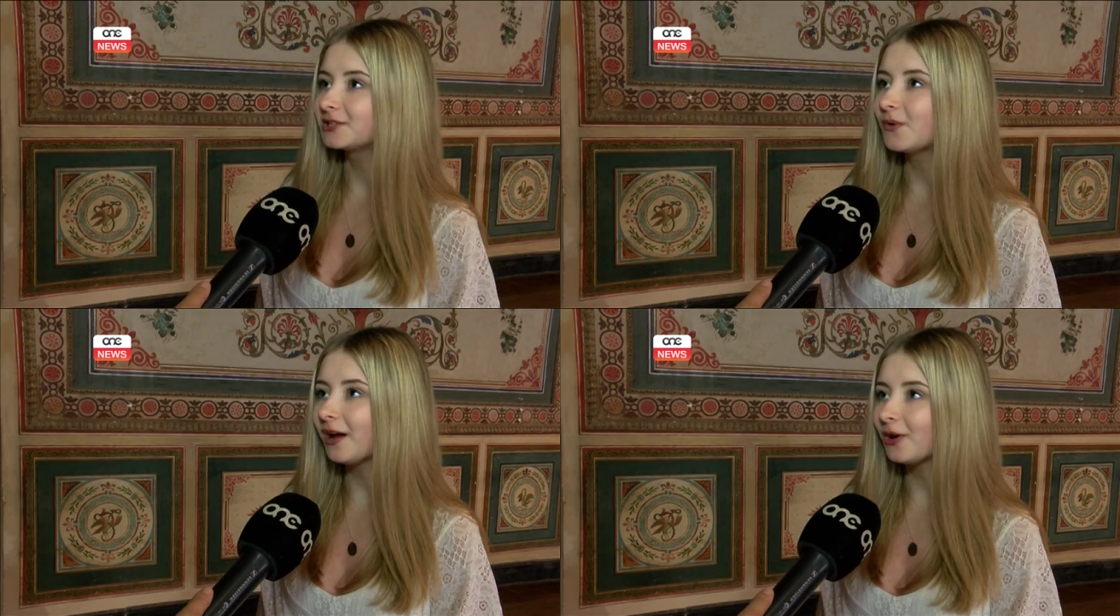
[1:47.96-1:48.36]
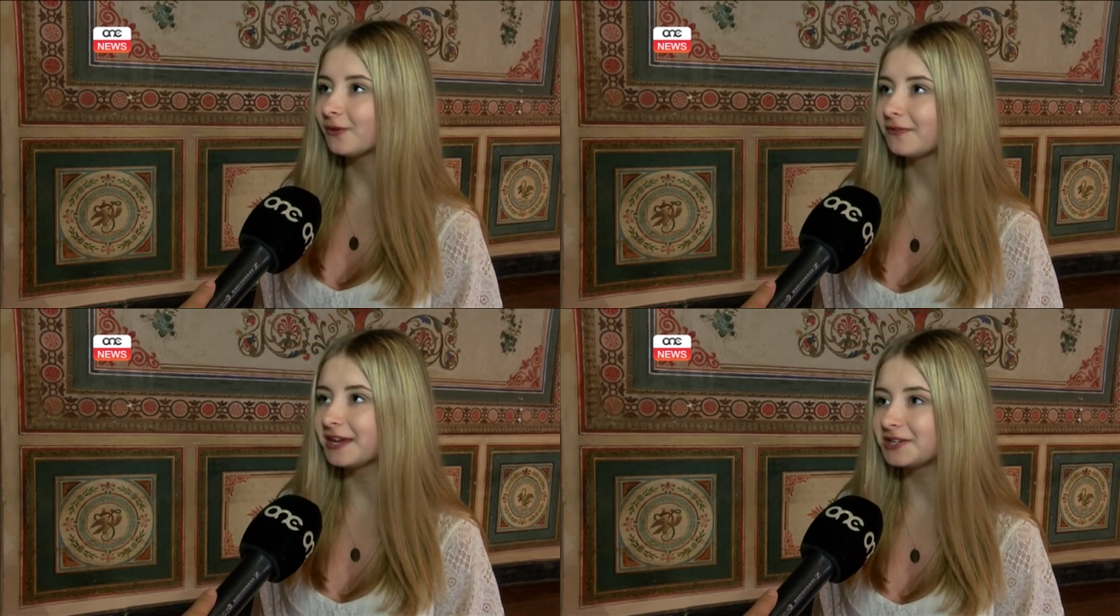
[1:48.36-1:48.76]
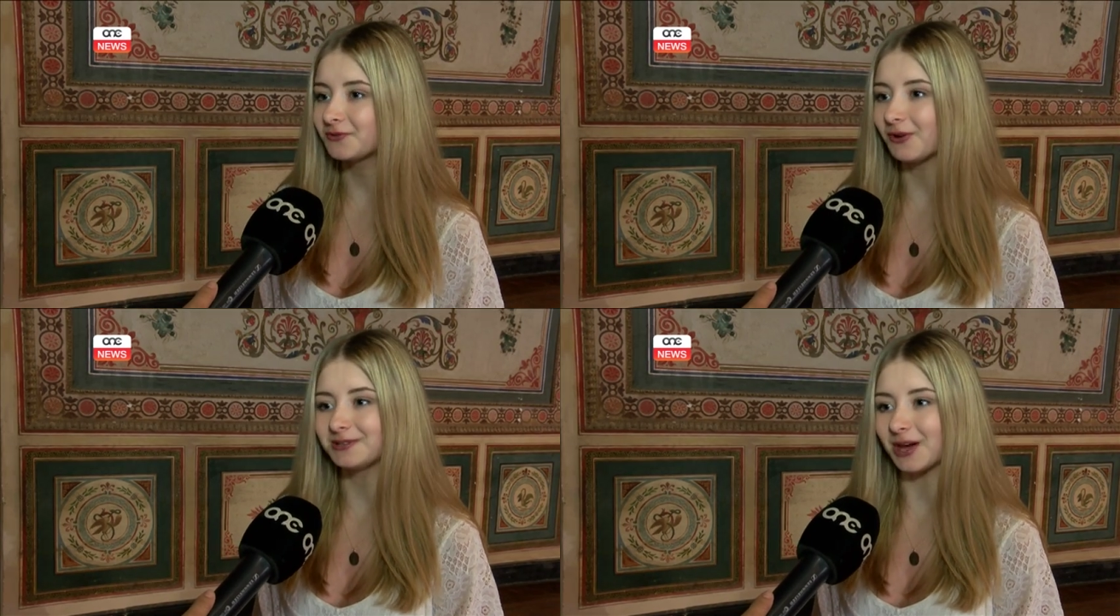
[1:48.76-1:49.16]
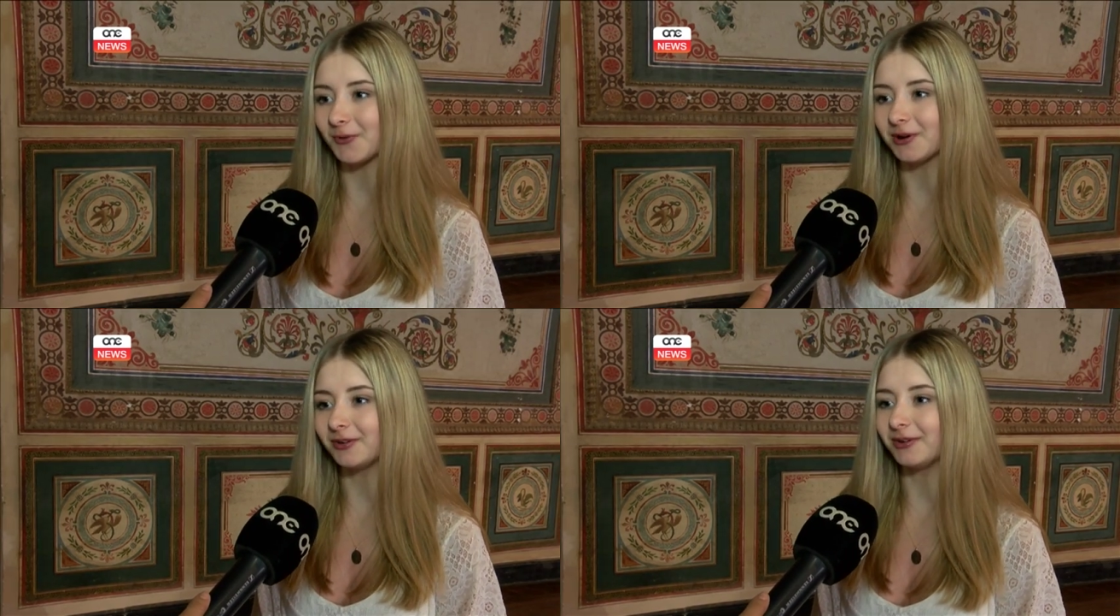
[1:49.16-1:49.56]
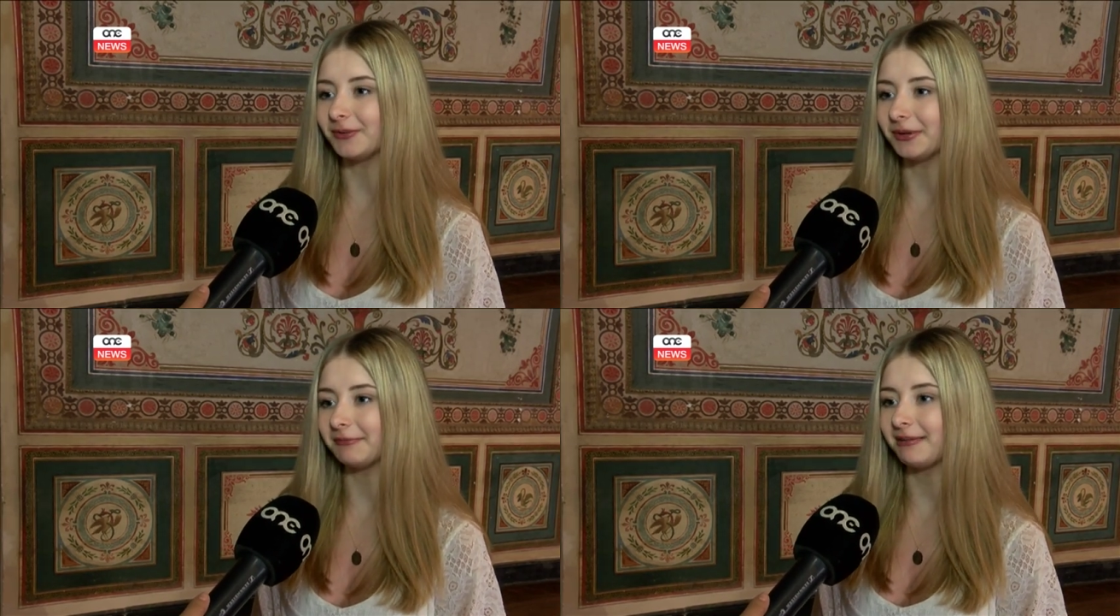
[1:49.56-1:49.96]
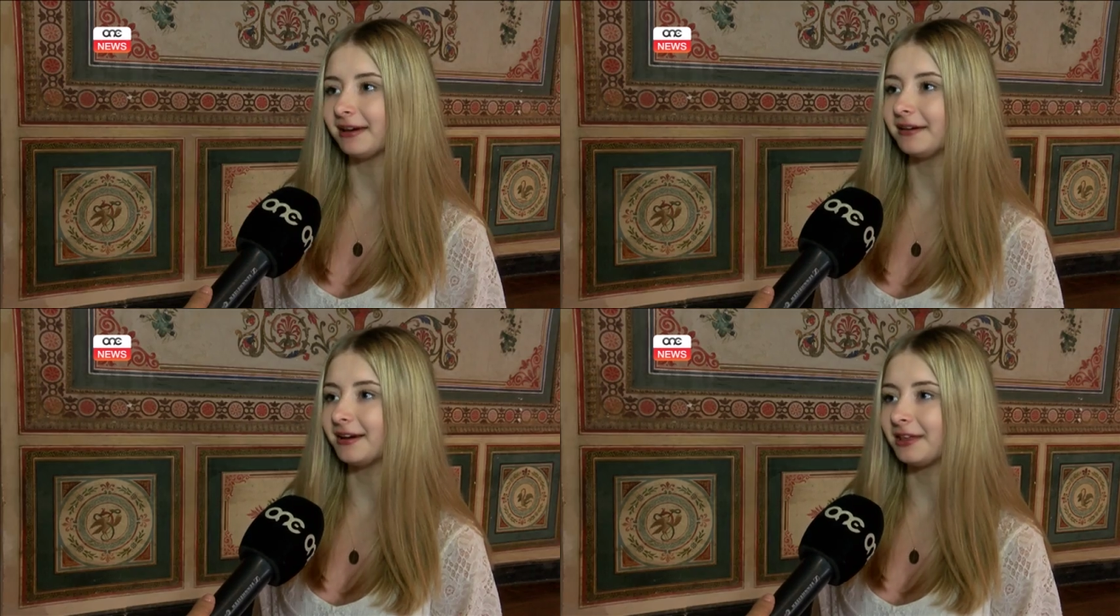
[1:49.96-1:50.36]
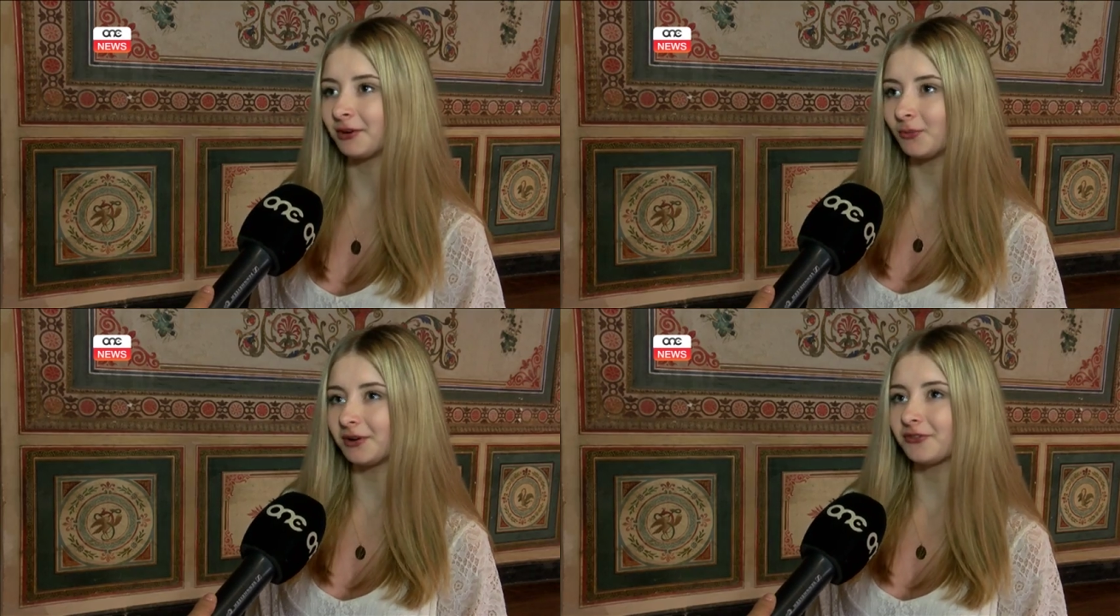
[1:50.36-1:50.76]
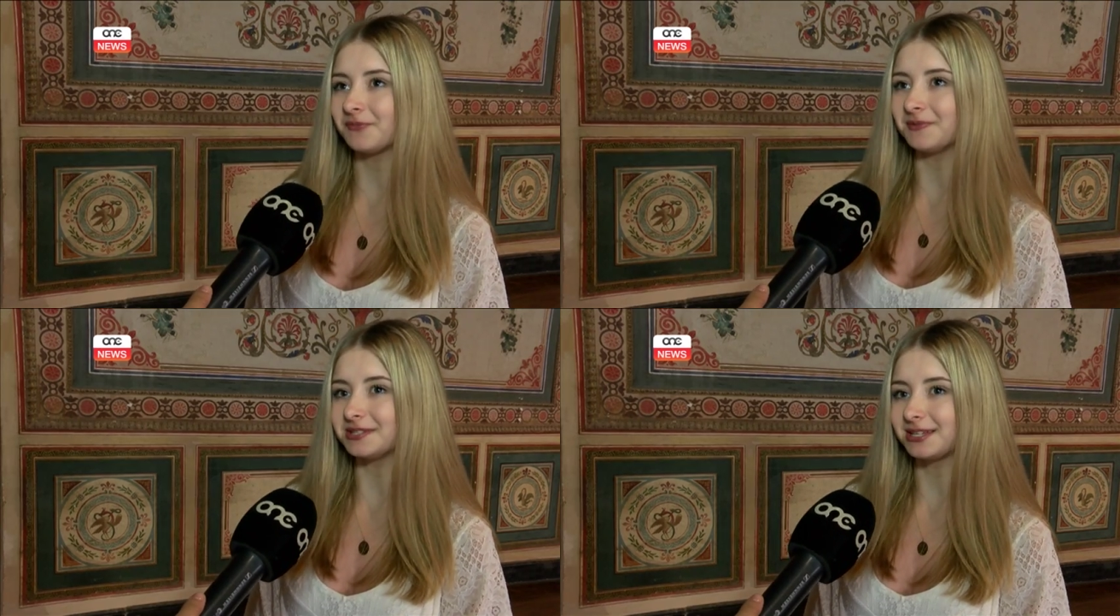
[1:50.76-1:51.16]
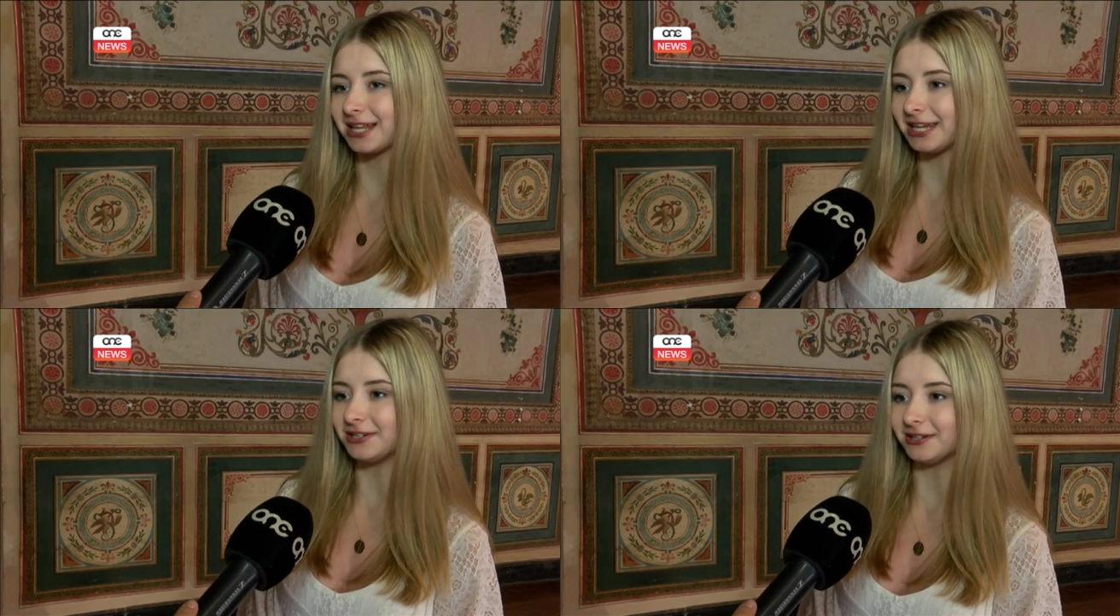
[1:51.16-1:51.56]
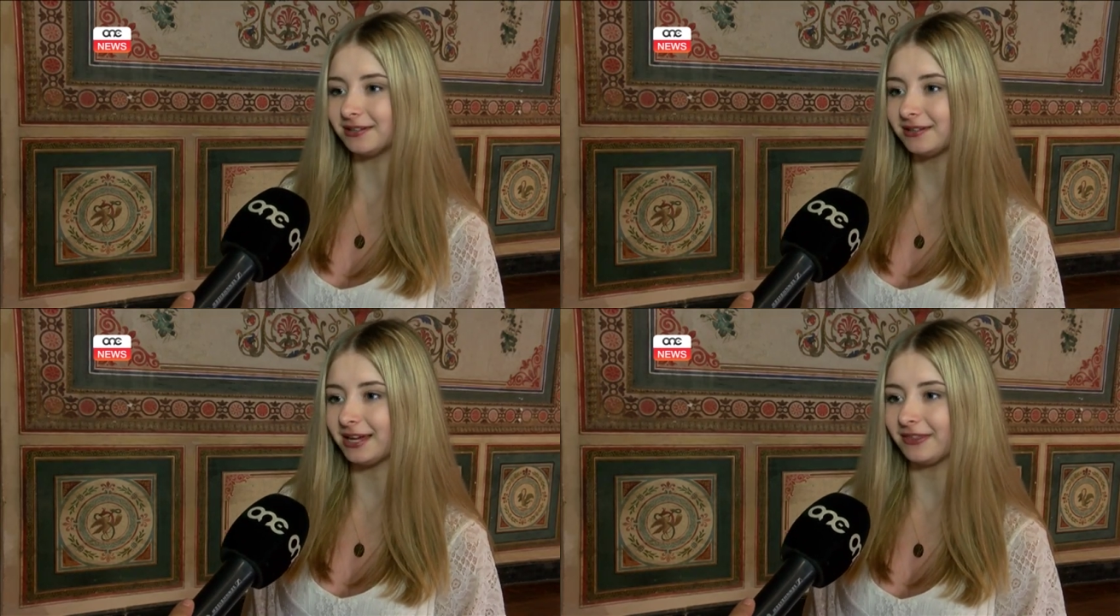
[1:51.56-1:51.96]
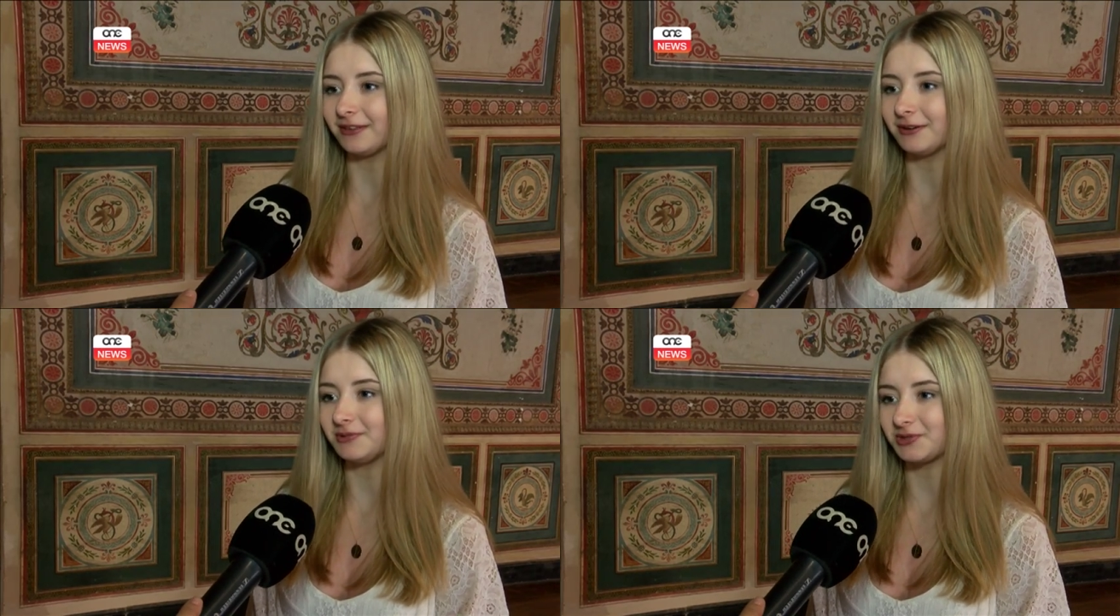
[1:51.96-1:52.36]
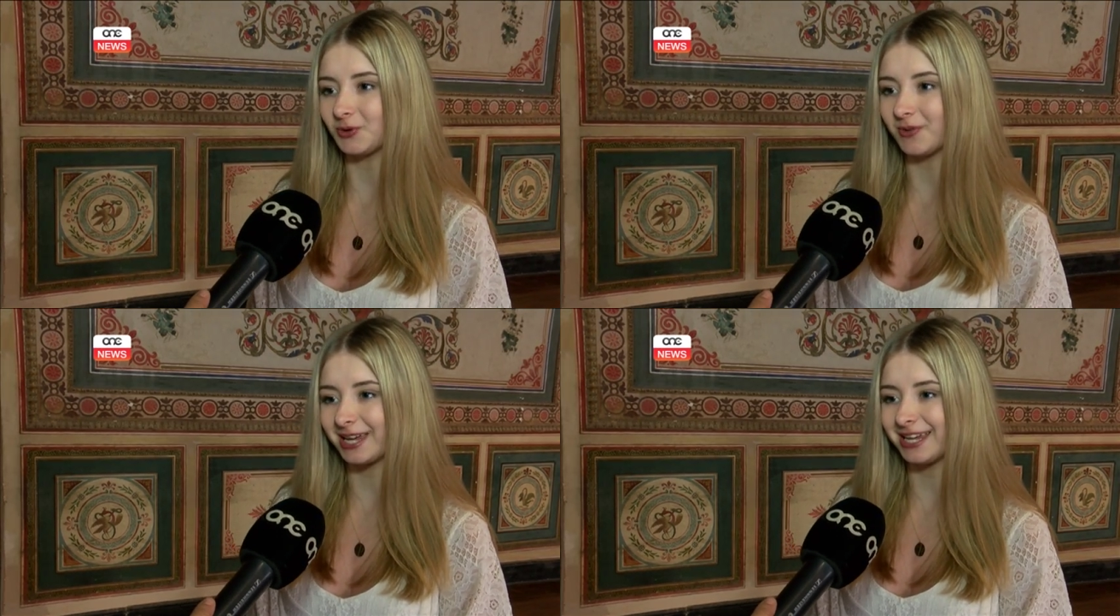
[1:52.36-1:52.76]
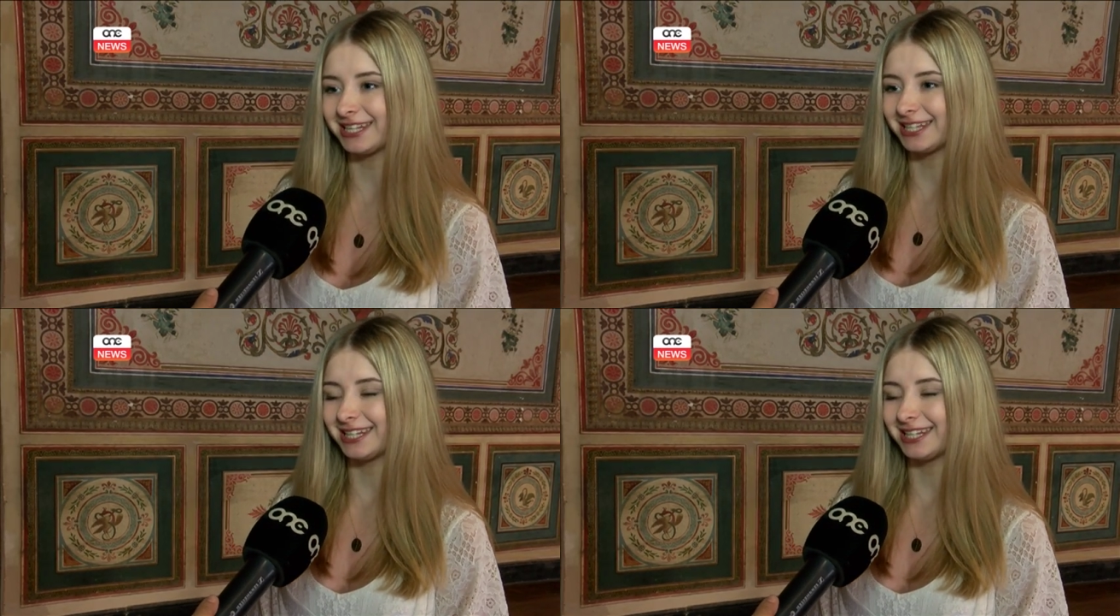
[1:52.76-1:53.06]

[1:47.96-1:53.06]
quite a lot of theatre roles that I really, really want to play. I think one of them is Glinda in the musical Wicked.